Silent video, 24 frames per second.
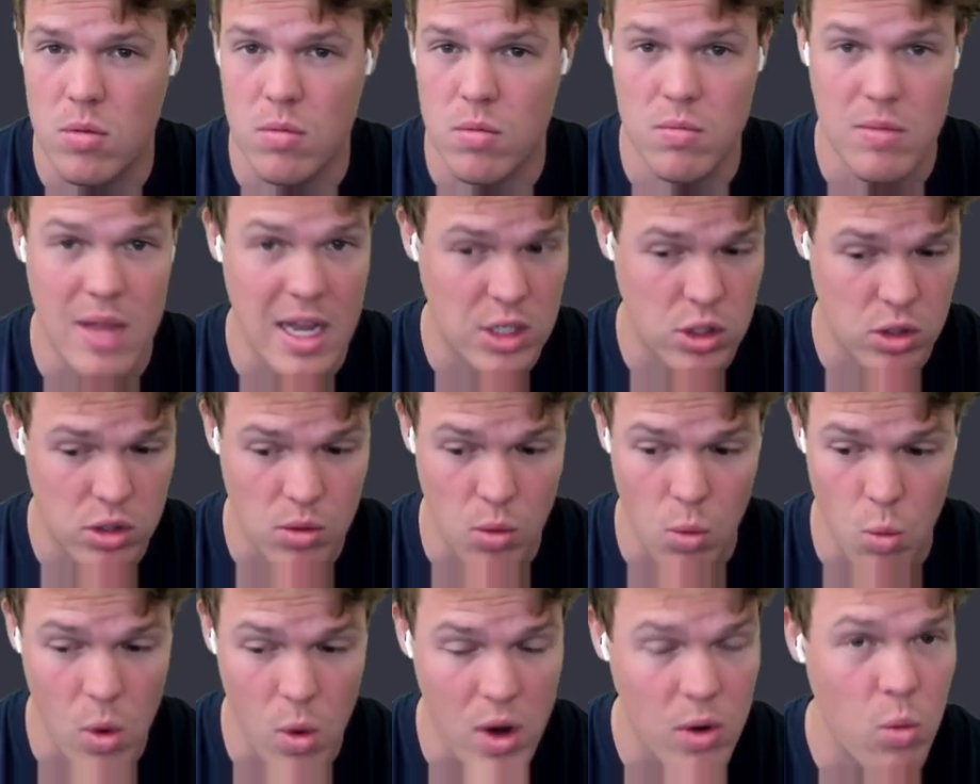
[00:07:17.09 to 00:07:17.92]
That's
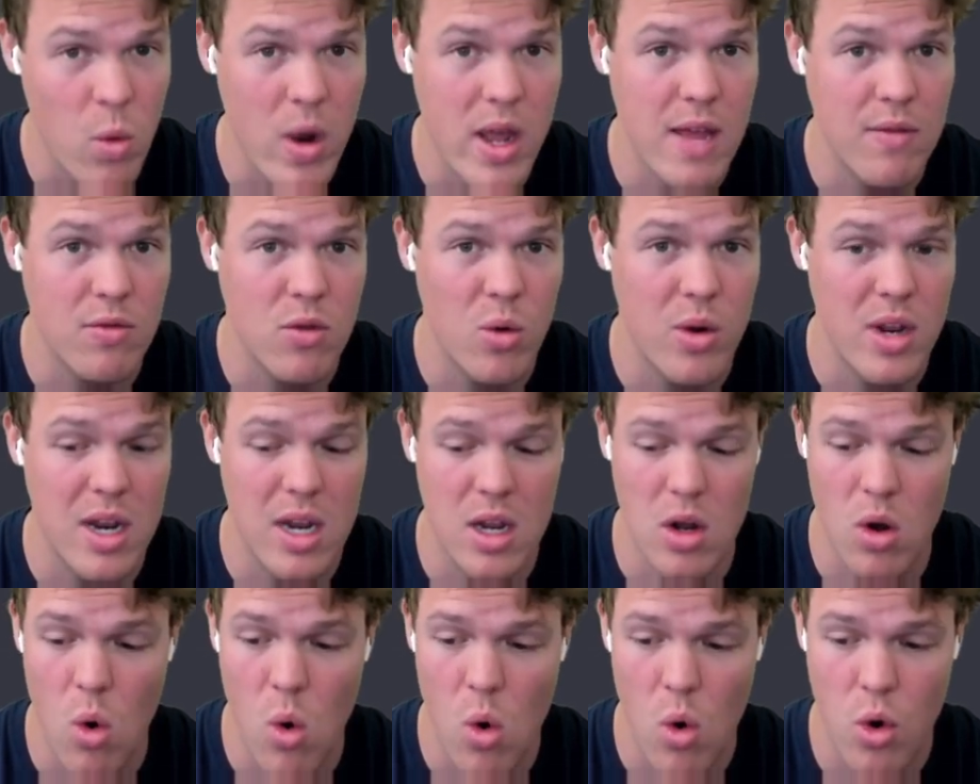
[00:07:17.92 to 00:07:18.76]
one way of doing it.
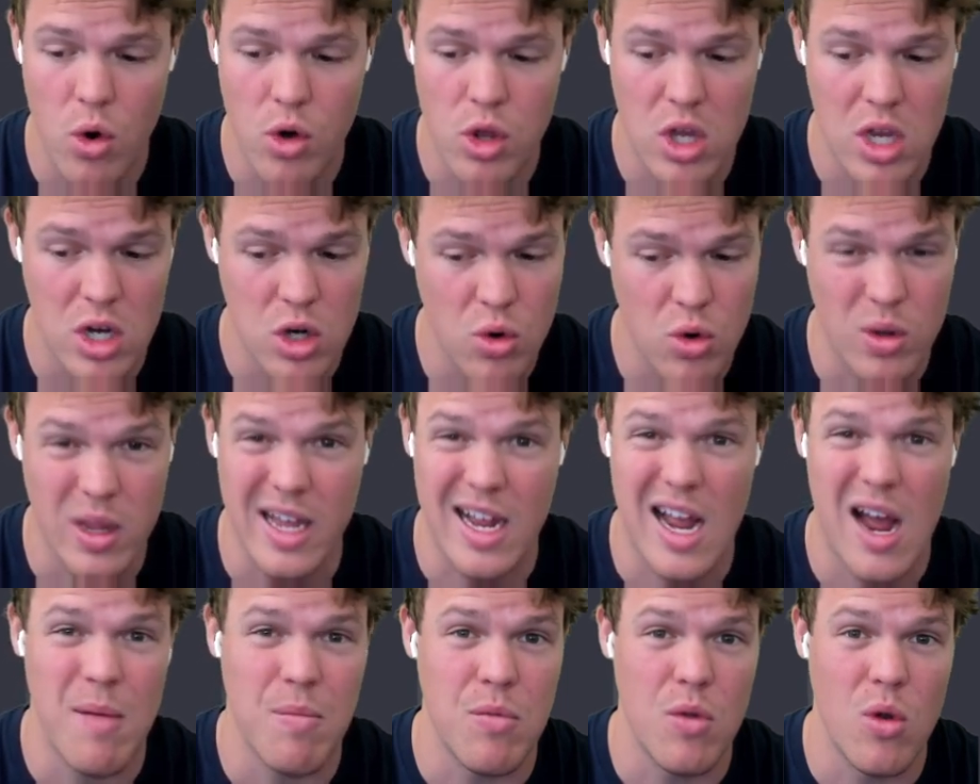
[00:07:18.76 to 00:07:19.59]
Or you can do it like
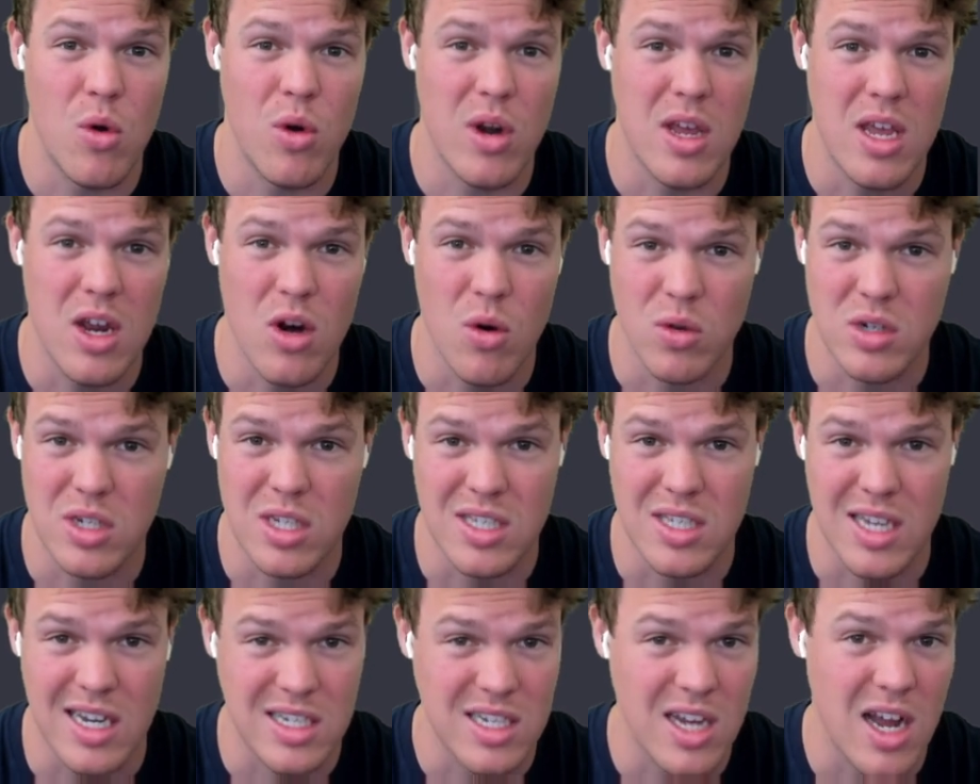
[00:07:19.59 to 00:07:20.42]
I'm doing it here, which is
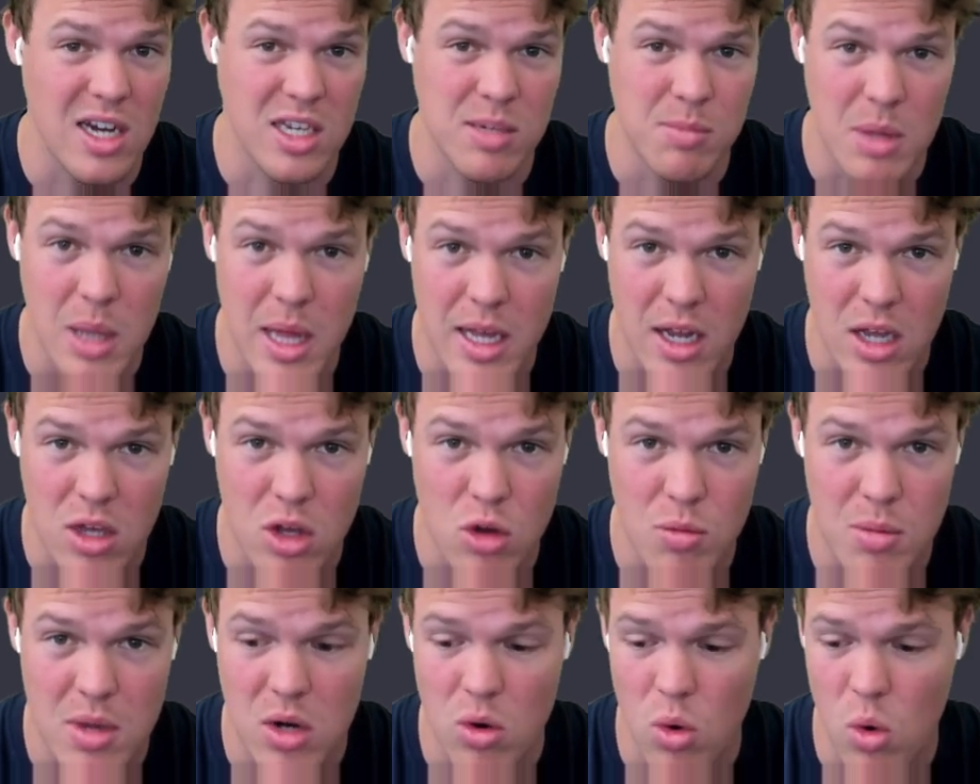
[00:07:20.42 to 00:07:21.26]
like talk to me like a
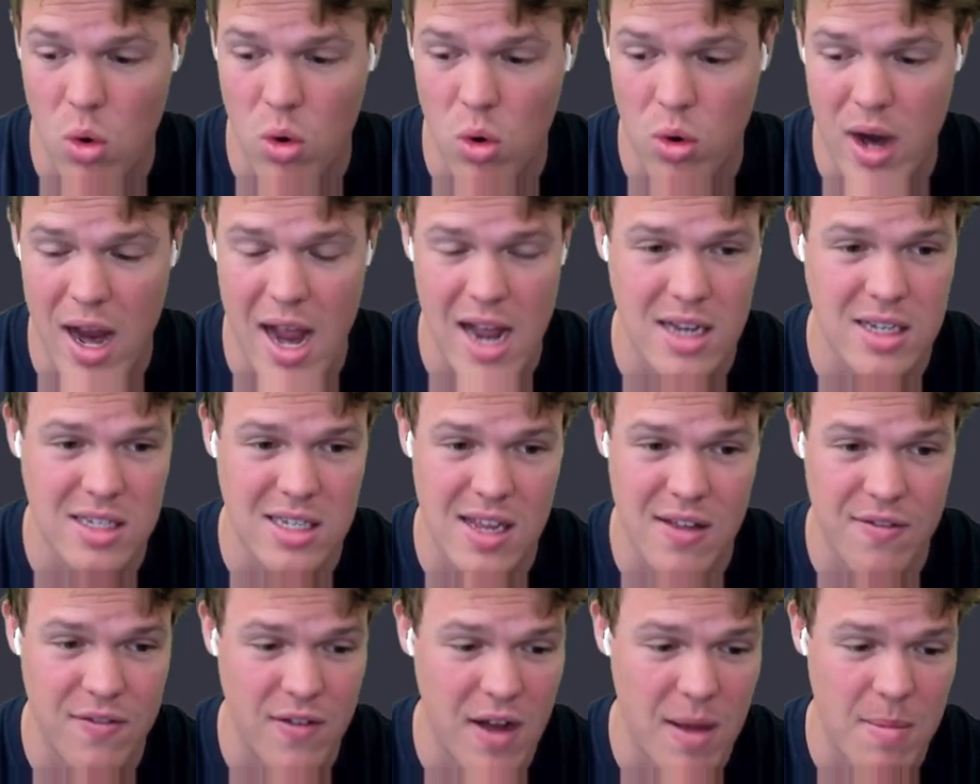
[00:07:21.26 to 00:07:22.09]
human, or as
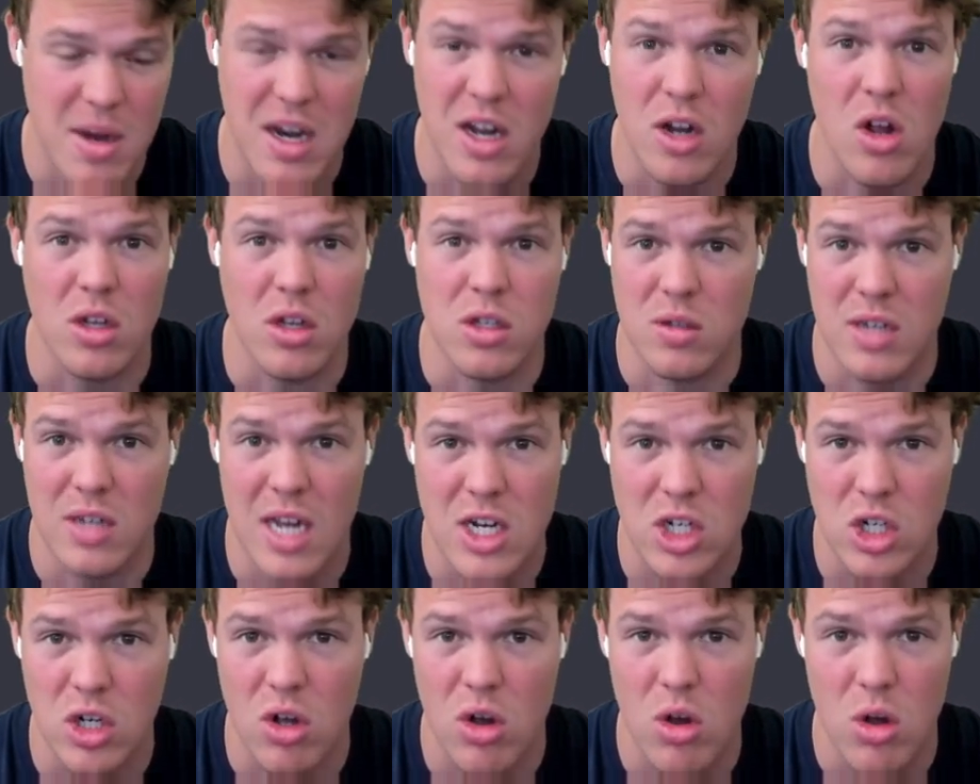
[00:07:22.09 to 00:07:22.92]
if I'm in a
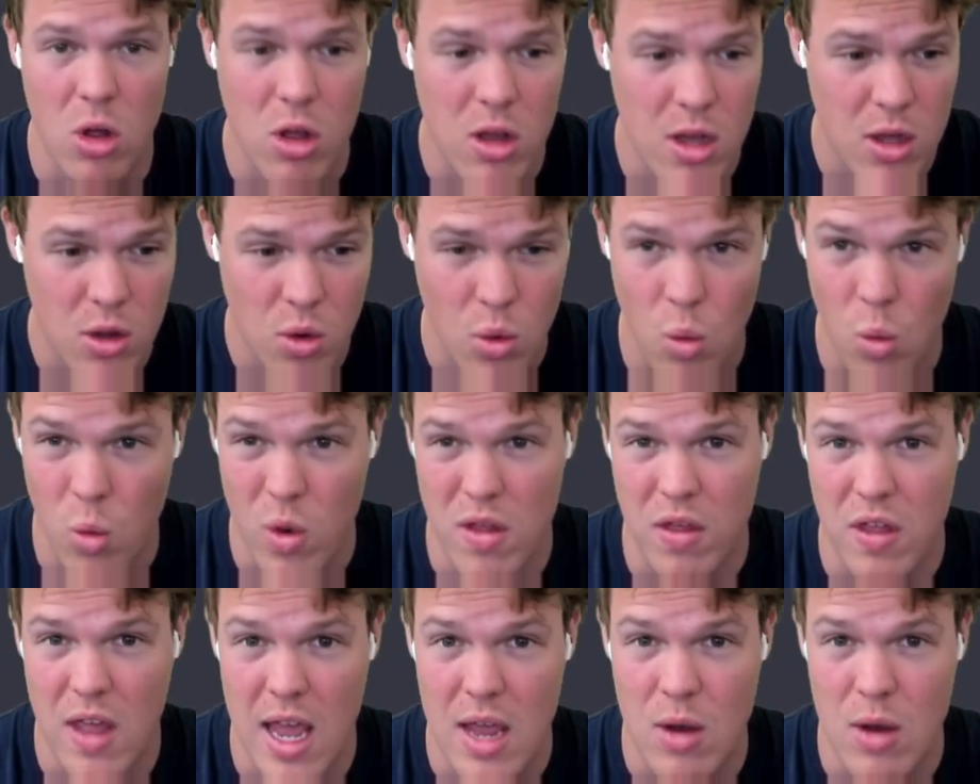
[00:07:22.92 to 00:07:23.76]
consultation call with
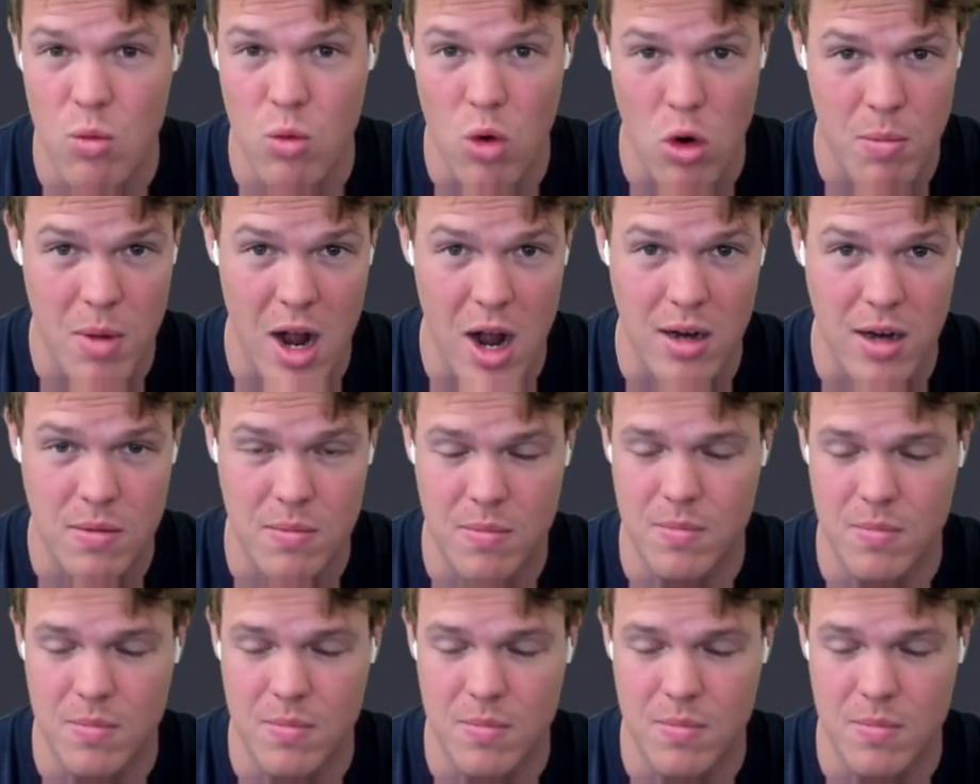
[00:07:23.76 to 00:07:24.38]
a robot.